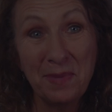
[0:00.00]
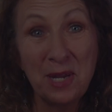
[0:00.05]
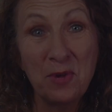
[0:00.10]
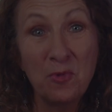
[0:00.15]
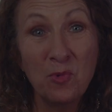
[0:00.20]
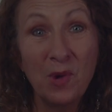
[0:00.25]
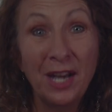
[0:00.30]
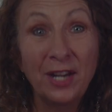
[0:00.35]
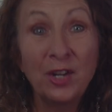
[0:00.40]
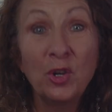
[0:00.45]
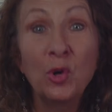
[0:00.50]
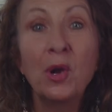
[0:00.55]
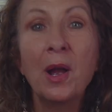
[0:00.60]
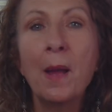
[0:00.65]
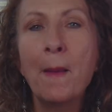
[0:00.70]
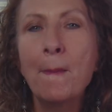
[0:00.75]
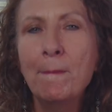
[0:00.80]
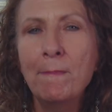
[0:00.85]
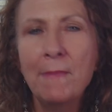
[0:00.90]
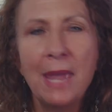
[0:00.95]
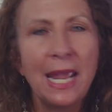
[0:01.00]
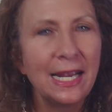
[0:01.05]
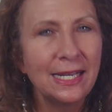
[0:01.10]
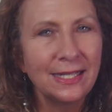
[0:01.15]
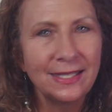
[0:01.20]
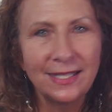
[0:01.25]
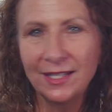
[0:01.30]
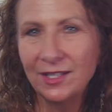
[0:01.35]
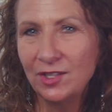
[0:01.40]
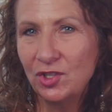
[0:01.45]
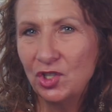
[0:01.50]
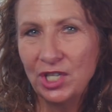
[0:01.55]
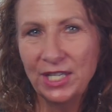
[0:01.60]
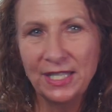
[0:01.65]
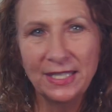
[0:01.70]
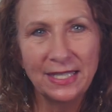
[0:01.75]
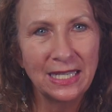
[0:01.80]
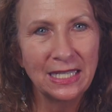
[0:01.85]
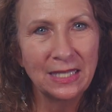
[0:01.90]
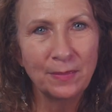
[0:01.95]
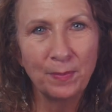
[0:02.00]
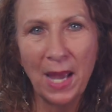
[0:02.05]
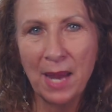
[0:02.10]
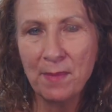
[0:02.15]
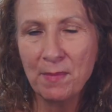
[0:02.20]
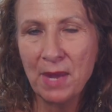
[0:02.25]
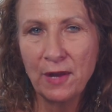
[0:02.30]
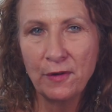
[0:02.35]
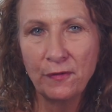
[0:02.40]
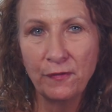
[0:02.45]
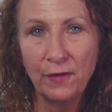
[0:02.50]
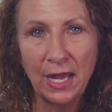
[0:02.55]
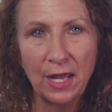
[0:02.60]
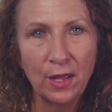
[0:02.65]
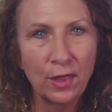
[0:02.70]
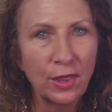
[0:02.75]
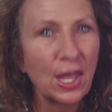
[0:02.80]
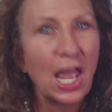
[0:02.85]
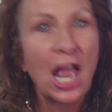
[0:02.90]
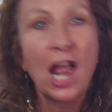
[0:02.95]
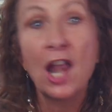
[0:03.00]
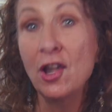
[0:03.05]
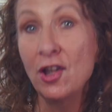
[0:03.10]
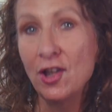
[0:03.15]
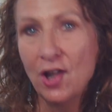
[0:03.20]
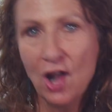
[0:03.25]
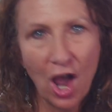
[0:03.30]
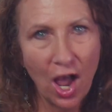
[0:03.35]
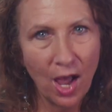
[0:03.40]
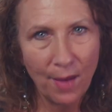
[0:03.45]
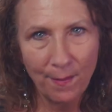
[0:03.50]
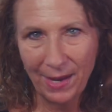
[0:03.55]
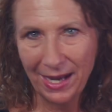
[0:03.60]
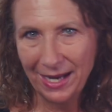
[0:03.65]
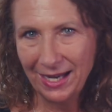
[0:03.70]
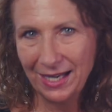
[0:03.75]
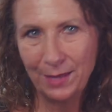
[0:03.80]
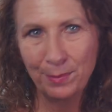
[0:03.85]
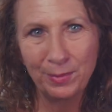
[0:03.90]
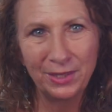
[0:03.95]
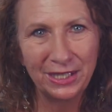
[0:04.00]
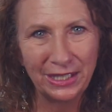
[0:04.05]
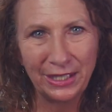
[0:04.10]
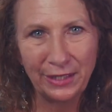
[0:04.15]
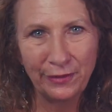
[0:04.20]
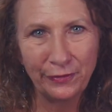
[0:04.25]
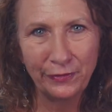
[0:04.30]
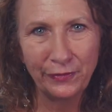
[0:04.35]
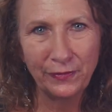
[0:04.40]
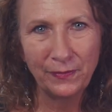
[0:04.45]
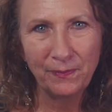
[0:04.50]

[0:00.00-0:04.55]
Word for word: be one who amazes Jesus by my faith, not my unbelief.